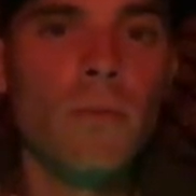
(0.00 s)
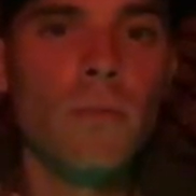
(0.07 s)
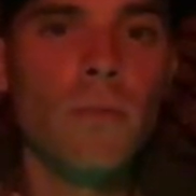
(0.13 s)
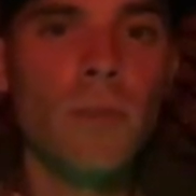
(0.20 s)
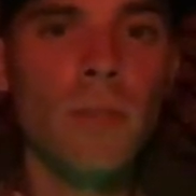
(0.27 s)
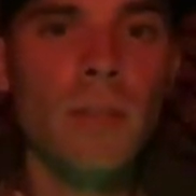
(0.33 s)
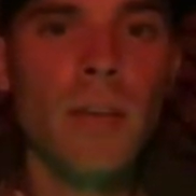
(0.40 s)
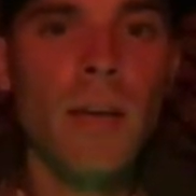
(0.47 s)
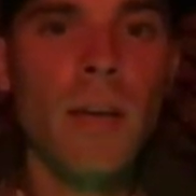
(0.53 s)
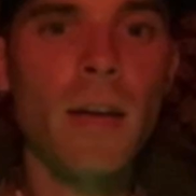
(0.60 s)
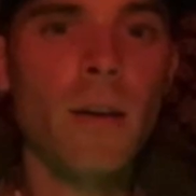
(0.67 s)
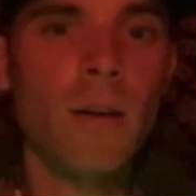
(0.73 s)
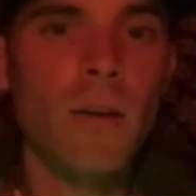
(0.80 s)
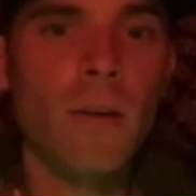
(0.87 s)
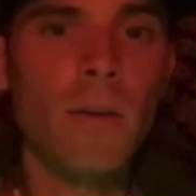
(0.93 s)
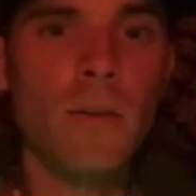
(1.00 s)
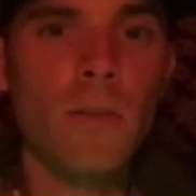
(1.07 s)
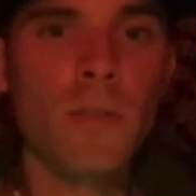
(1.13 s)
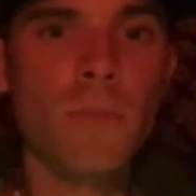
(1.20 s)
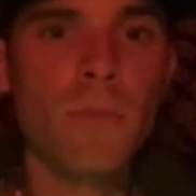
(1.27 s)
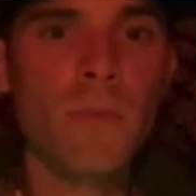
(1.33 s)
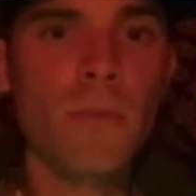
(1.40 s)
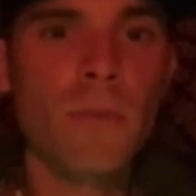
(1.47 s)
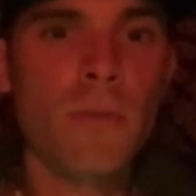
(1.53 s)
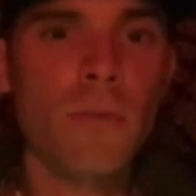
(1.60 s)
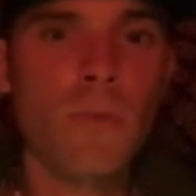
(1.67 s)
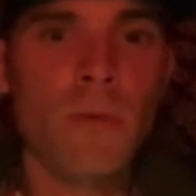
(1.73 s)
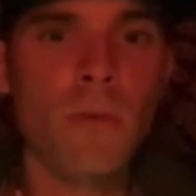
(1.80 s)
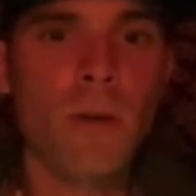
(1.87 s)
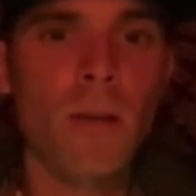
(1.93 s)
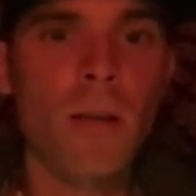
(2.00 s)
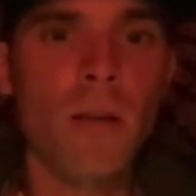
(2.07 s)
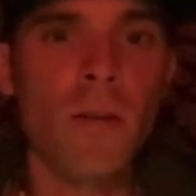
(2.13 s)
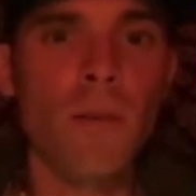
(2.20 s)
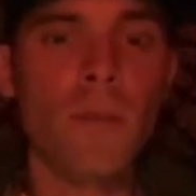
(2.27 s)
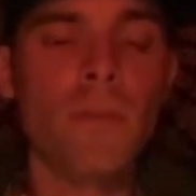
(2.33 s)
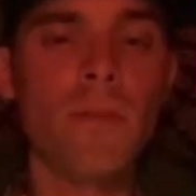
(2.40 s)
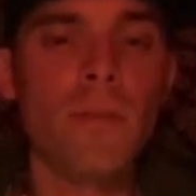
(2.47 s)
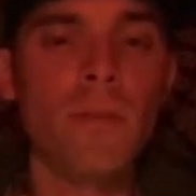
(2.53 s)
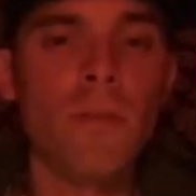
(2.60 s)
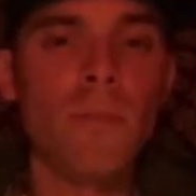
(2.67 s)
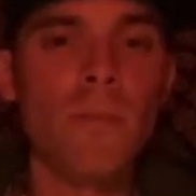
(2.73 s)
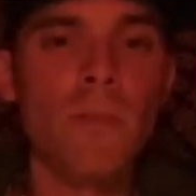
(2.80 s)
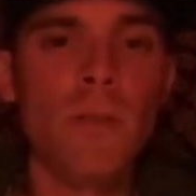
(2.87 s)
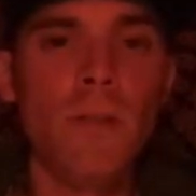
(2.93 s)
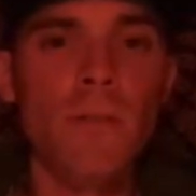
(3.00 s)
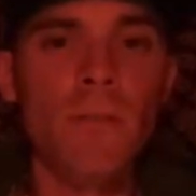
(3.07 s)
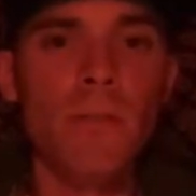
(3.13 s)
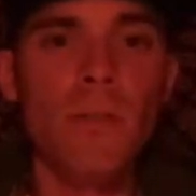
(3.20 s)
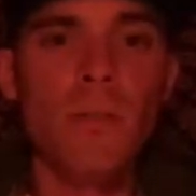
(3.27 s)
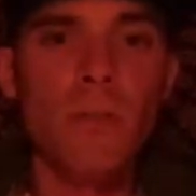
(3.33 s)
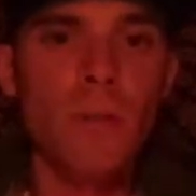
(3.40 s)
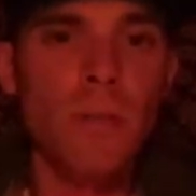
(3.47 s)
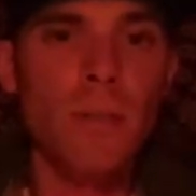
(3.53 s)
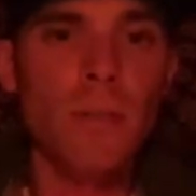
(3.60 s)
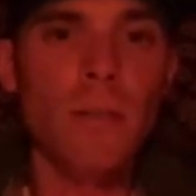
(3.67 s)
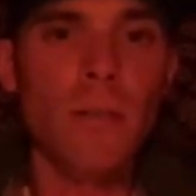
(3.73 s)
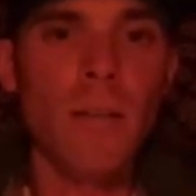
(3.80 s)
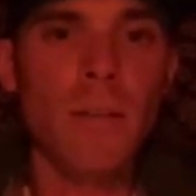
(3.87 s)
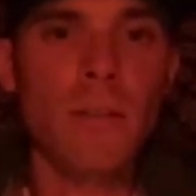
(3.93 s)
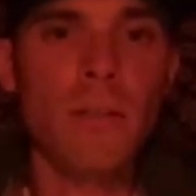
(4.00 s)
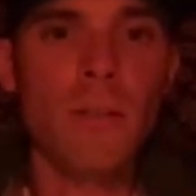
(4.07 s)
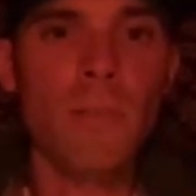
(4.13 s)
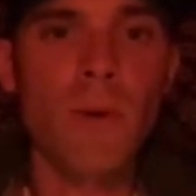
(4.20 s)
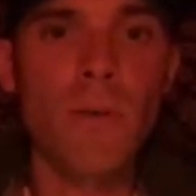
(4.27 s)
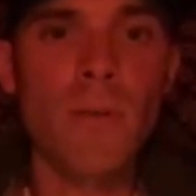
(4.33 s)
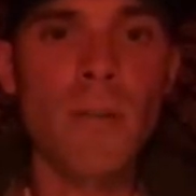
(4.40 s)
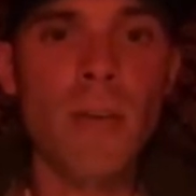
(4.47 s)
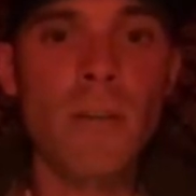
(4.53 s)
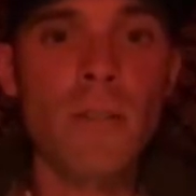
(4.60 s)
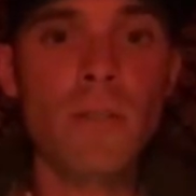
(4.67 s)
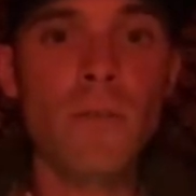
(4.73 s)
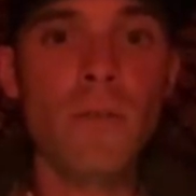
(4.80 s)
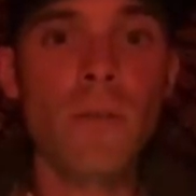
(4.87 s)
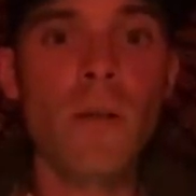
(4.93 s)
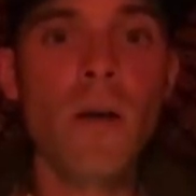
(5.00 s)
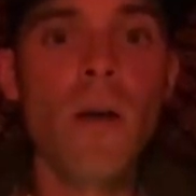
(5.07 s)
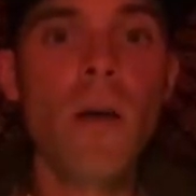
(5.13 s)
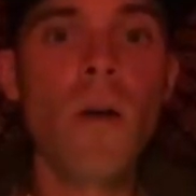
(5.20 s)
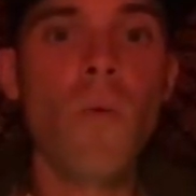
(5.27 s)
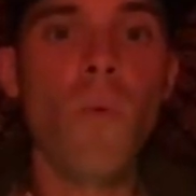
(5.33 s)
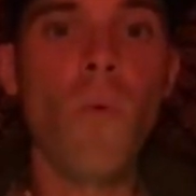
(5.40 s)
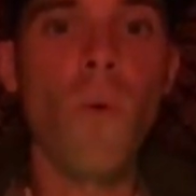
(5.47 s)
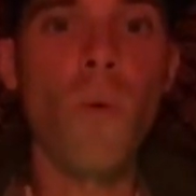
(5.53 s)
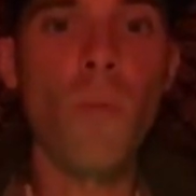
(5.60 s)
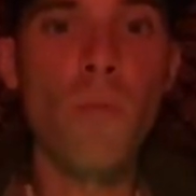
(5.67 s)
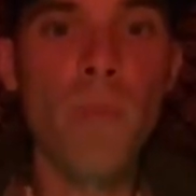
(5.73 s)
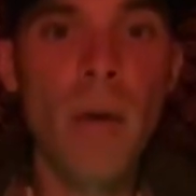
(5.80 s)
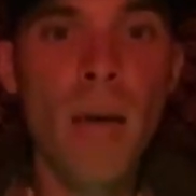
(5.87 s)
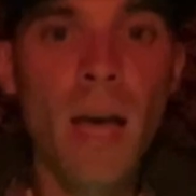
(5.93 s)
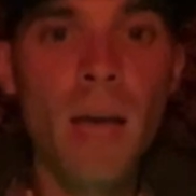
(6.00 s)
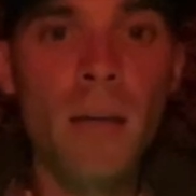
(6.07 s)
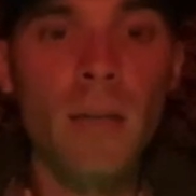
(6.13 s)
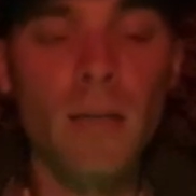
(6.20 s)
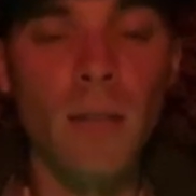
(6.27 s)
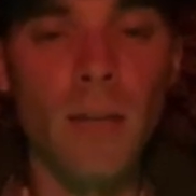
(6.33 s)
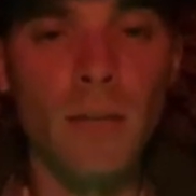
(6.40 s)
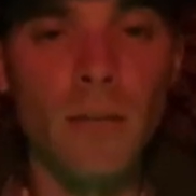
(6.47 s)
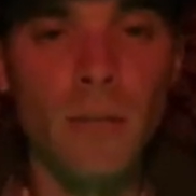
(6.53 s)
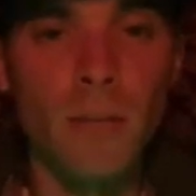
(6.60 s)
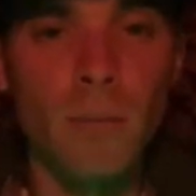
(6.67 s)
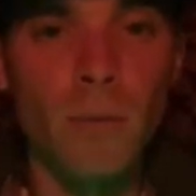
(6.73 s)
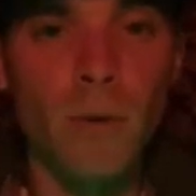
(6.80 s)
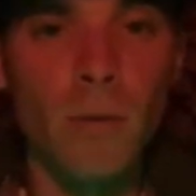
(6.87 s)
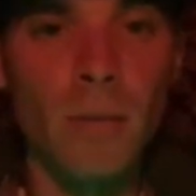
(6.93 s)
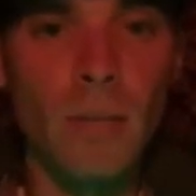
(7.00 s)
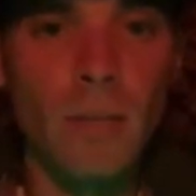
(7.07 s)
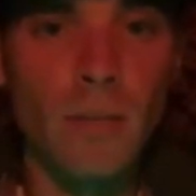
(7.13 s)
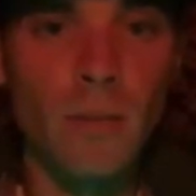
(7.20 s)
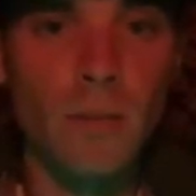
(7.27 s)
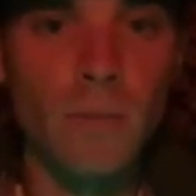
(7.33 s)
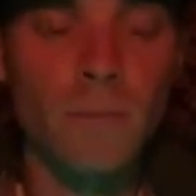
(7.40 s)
look at our spiritual health in terms of good electric potential or bad electric potential.